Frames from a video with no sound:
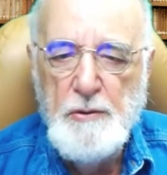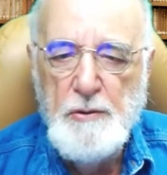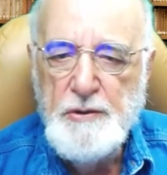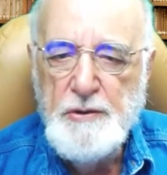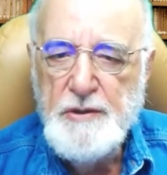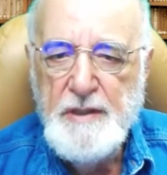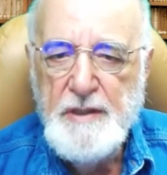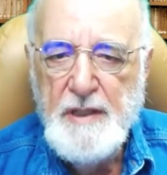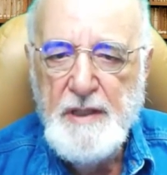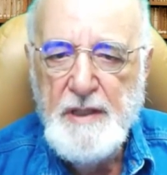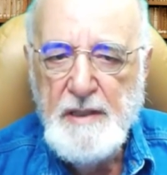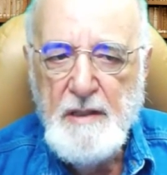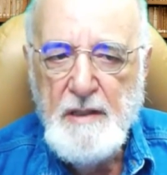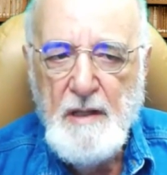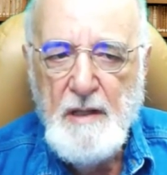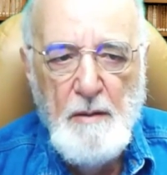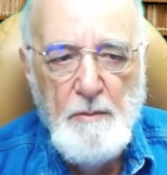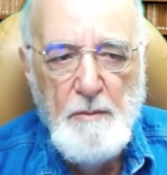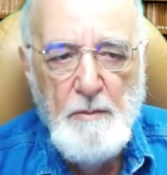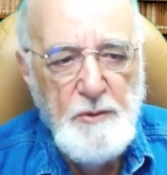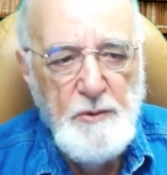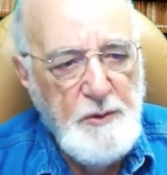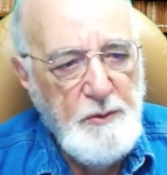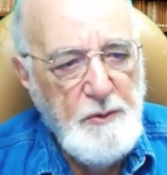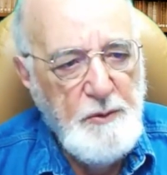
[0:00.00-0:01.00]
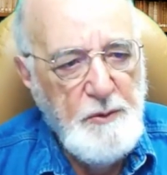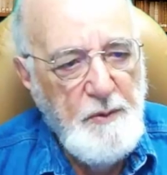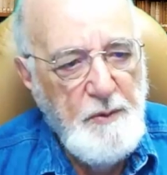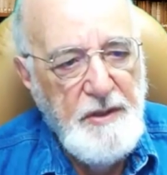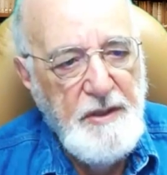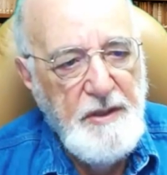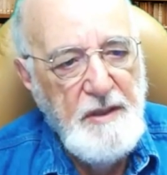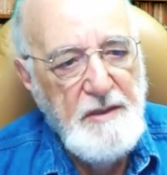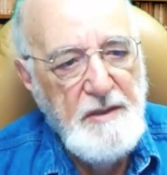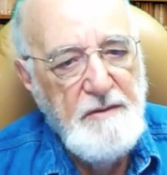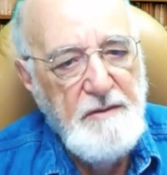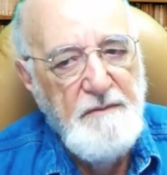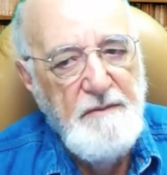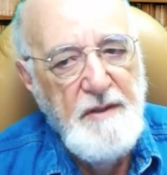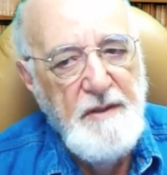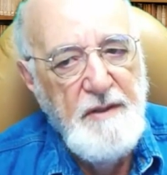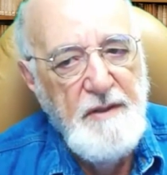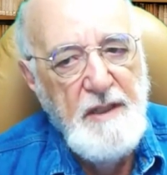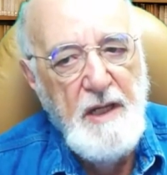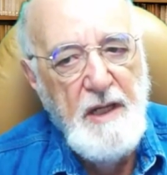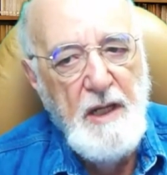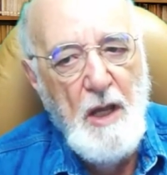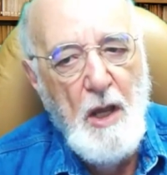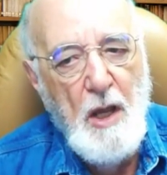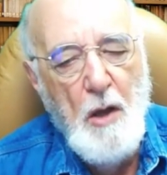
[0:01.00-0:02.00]
that comes with this
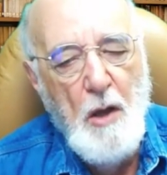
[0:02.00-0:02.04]
video.